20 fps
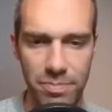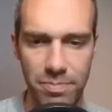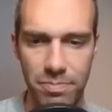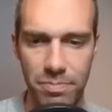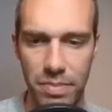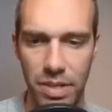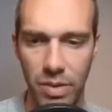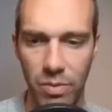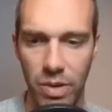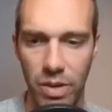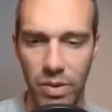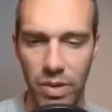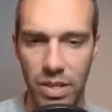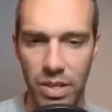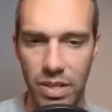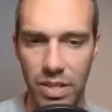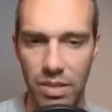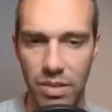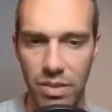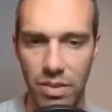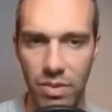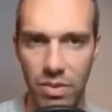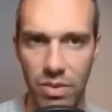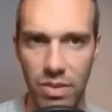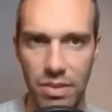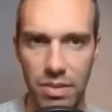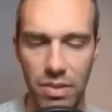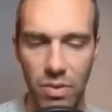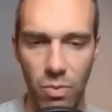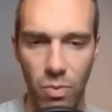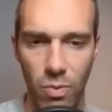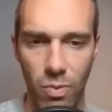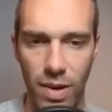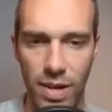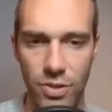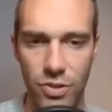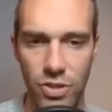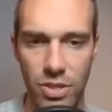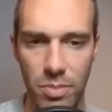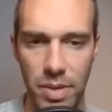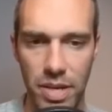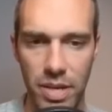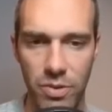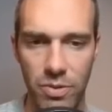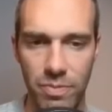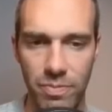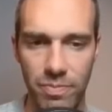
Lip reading: but we will watch them out.